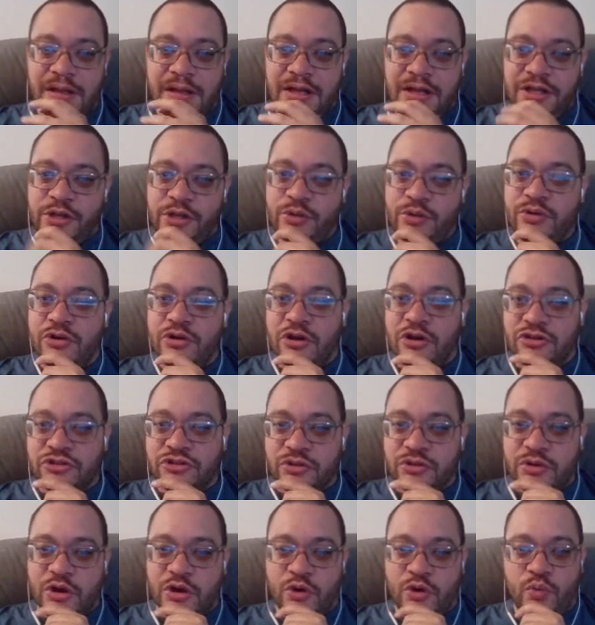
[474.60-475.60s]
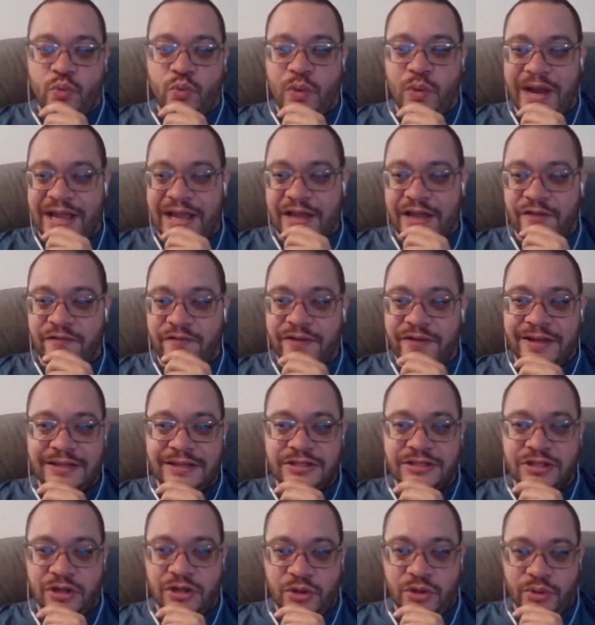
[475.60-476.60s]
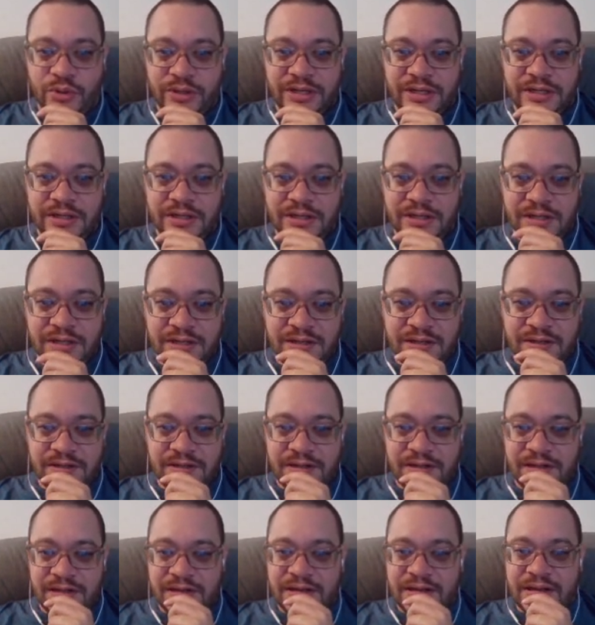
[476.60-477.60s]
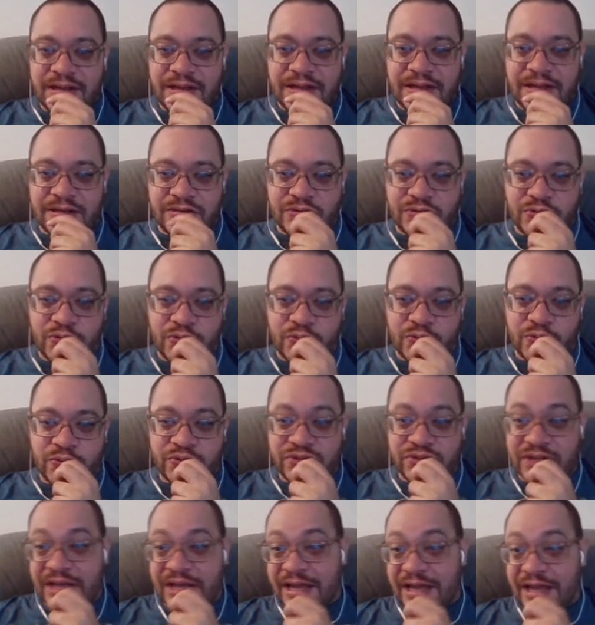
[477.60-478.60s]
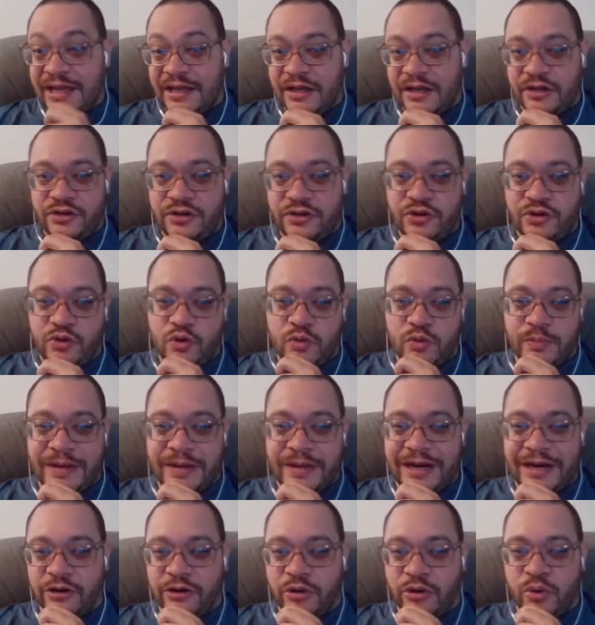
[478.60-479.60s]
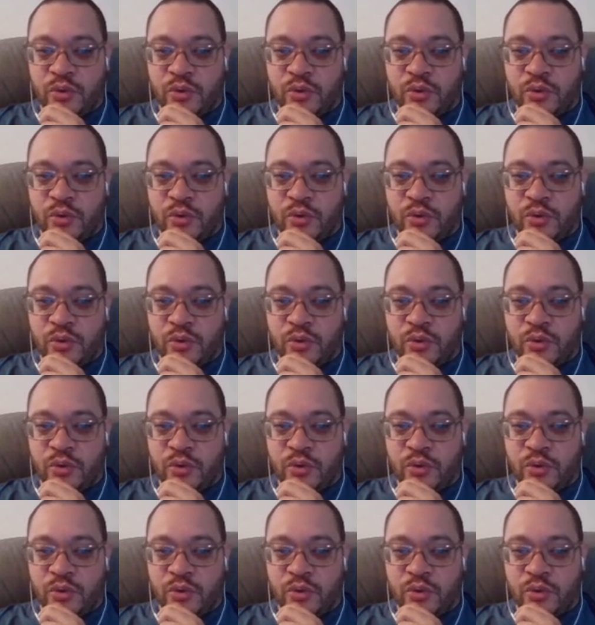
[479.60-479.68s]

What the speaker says: you can also go Wave into Odin, into, say, a Doom, Arrow,